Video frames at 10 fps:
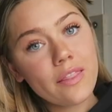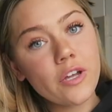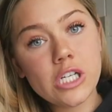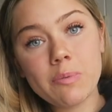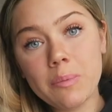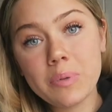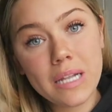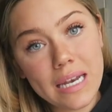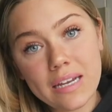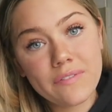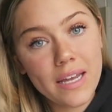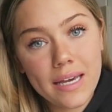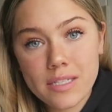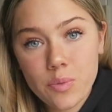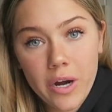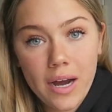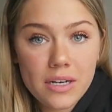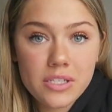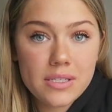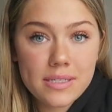There's been plenty of nights where I just